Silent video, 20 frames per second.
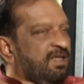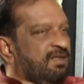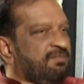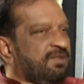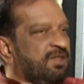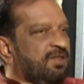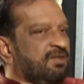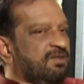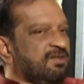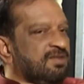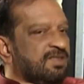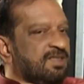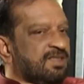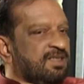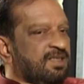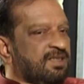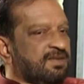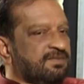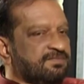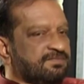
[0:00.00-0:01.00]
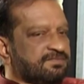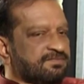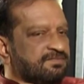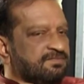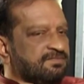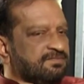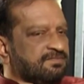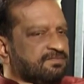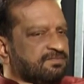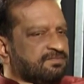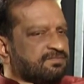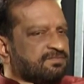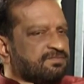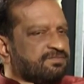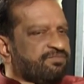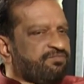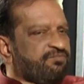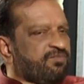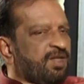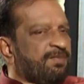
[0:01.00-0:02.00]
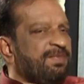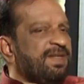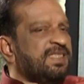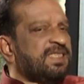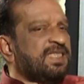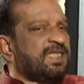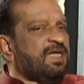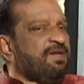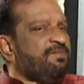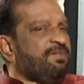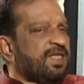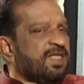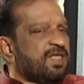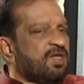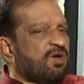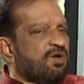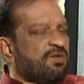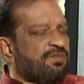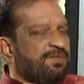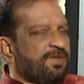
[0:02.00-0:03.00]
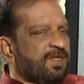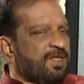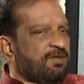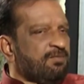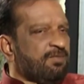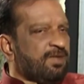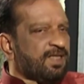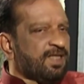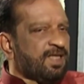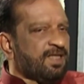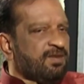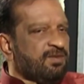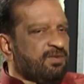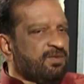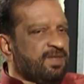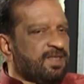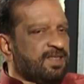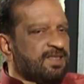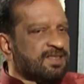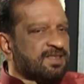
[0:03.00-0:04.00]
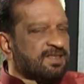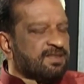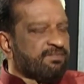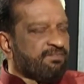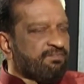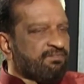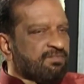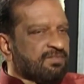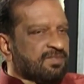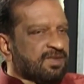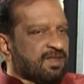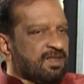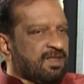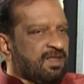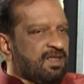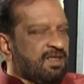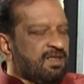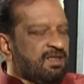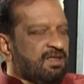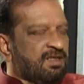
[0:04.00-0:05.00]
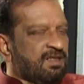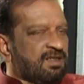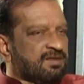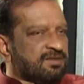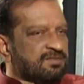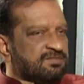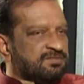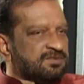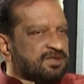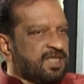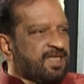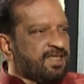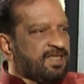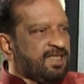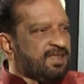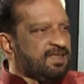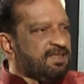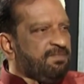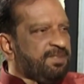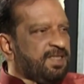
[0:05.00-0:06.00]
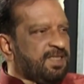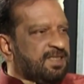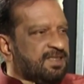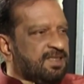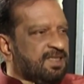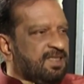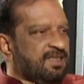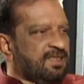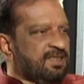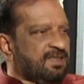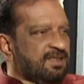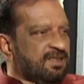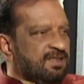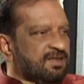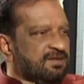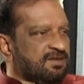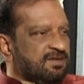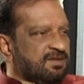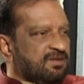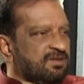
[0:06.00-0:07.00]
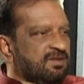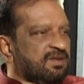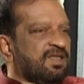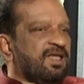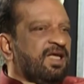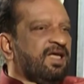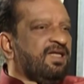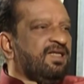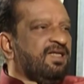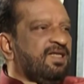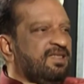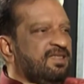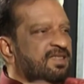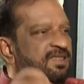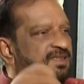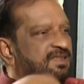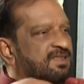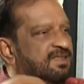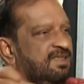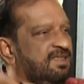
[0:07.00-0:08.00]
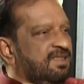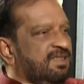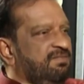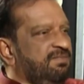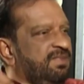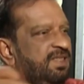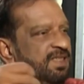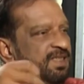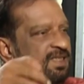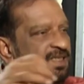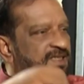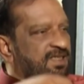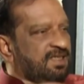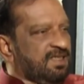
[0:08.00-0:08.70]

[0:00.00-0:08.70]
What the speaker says: Because basically very often what I do is I take the pencil and I just scribble.